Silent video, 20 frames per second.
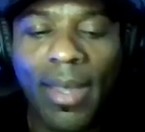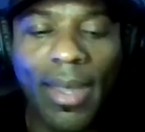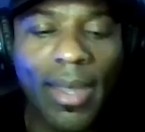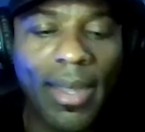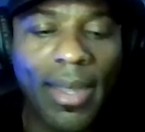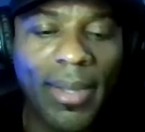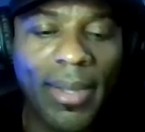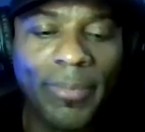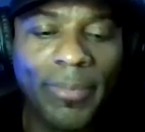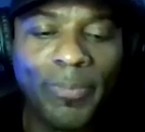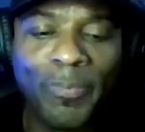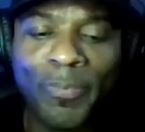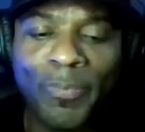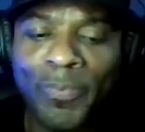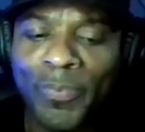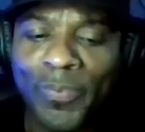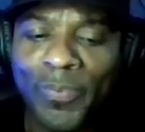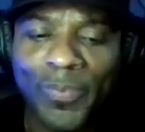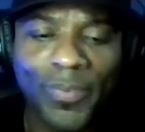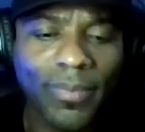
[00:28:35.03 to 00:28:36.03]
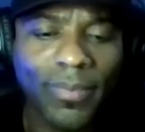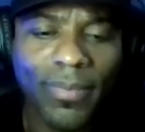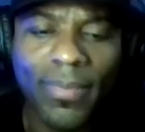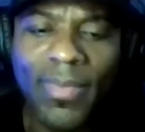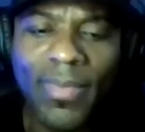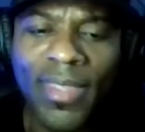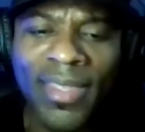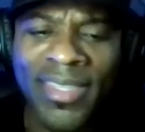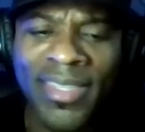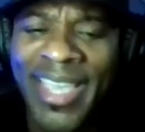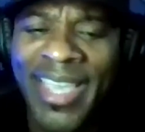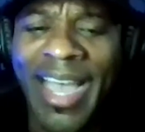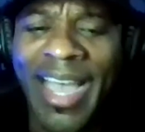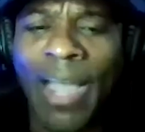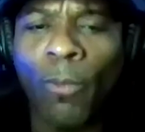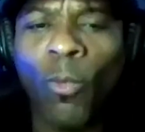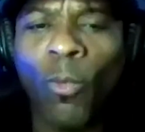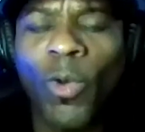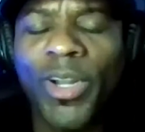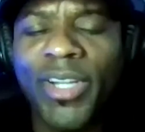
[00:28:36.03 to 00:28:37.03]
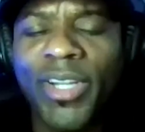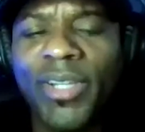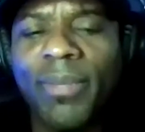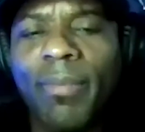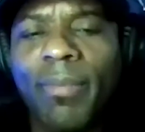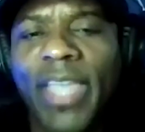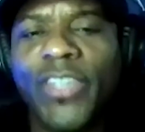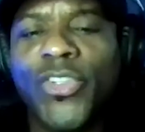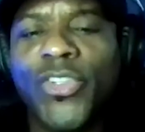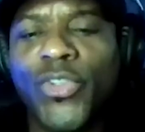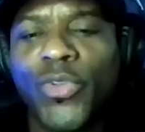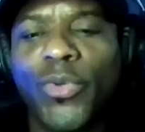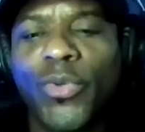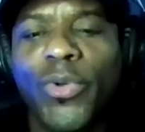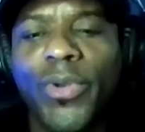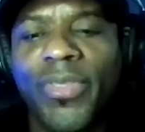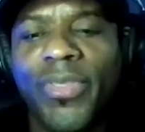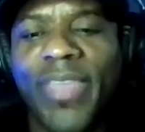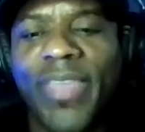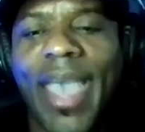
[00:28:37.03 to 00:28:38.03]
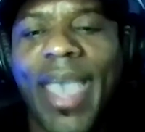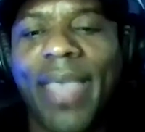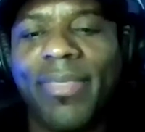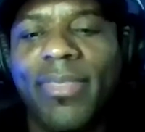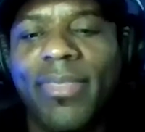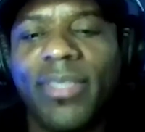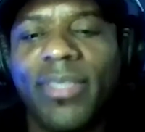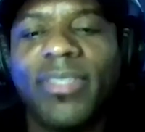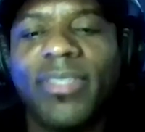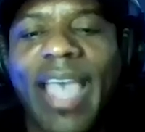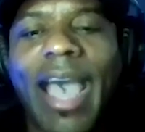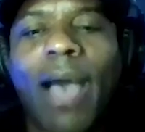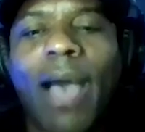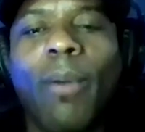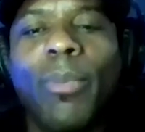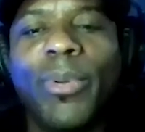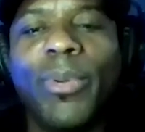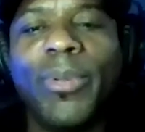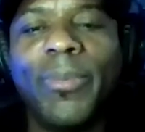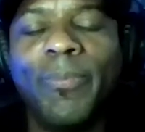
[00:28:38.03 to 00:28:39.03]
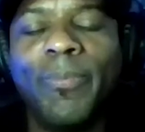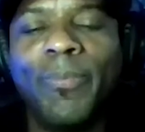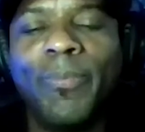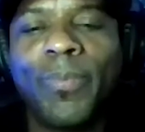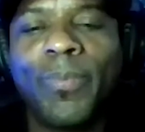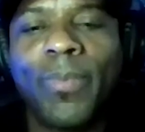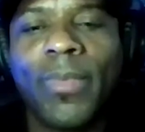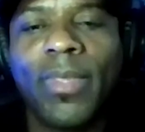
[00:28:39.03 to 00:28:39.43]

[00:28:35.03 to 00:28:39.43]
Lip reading: I wanted to make sure that this album